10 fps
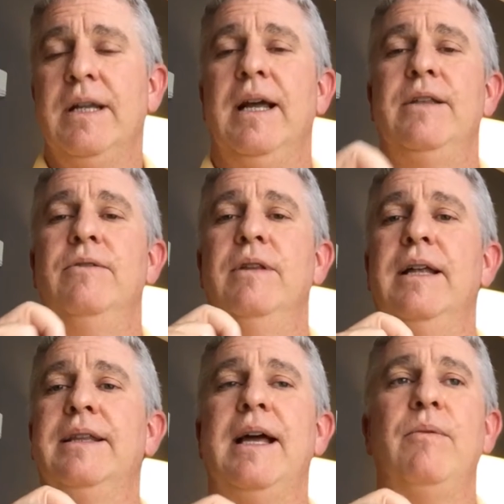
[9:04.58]
And you
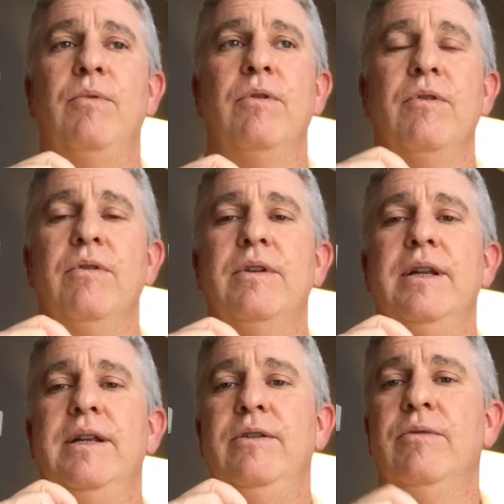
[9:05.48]
let that word
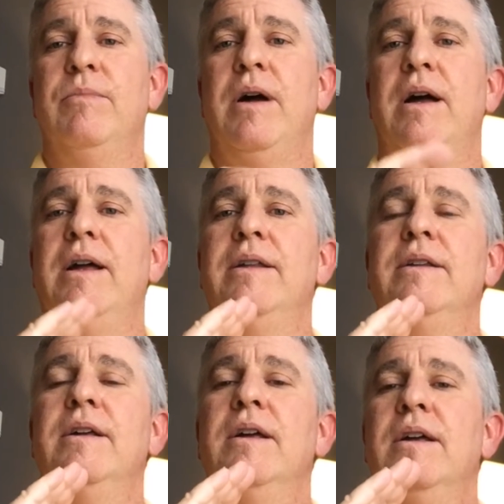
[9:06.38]
in your
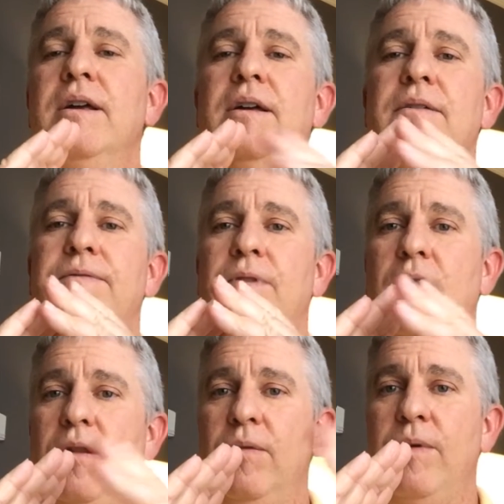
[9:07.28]
mind
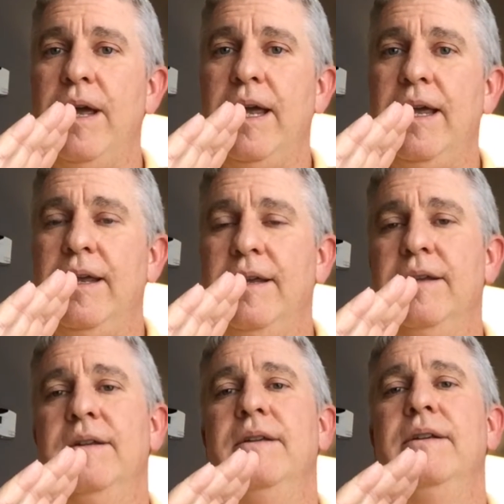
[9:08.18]
fall away,
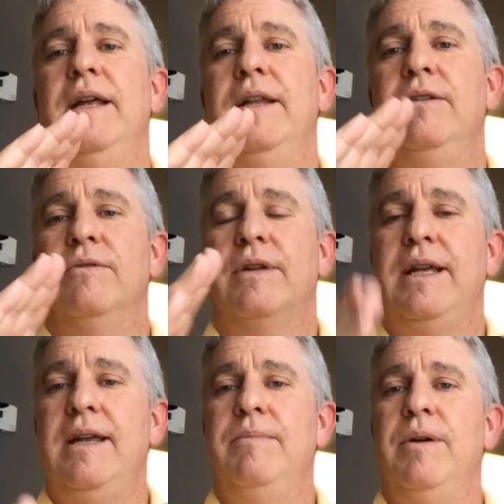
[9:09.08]
and you
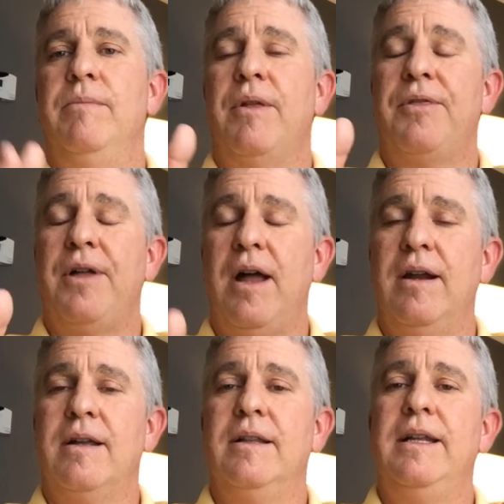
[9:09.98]
keep
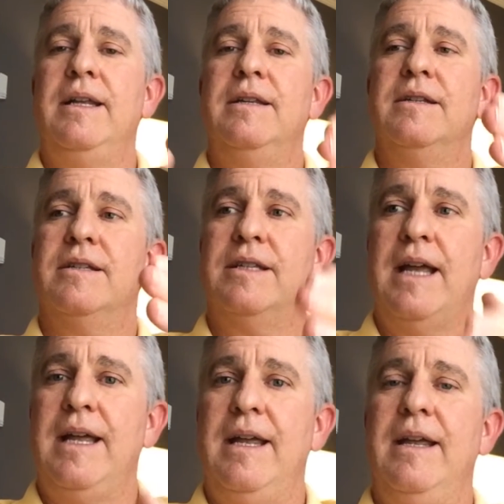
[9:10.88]
methodically
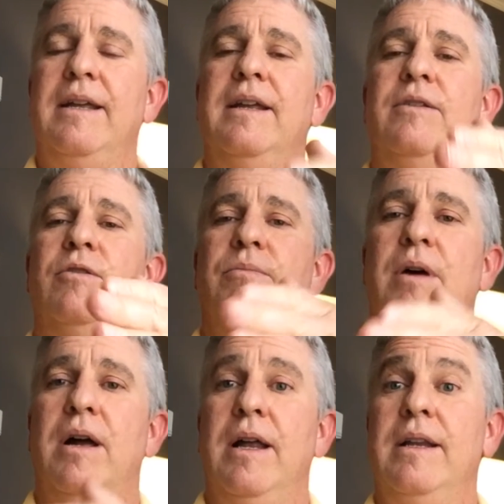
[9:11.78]
saying in your
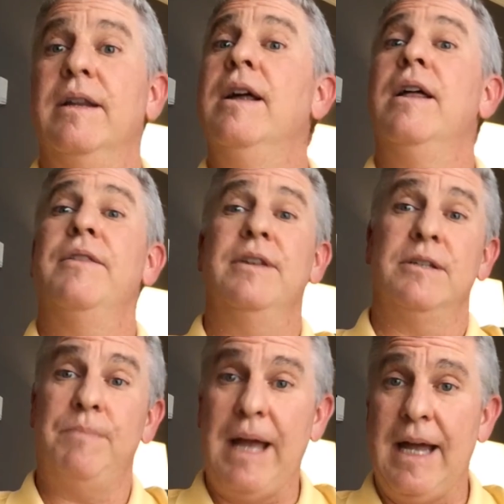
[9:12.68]
mind
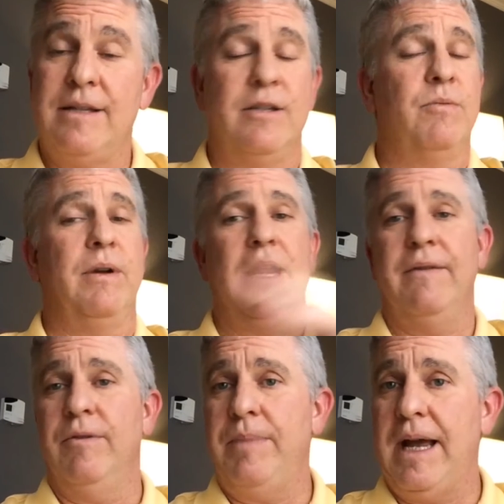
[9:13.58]
this passage,
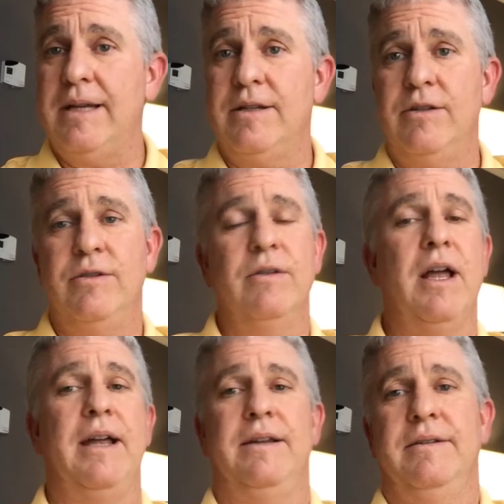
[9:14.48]
whatever passage you
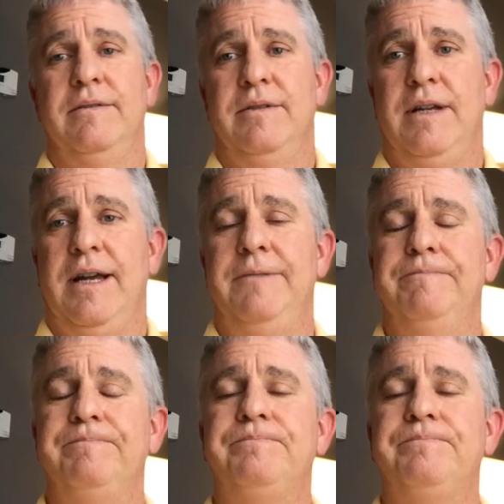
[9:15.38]
like, okay?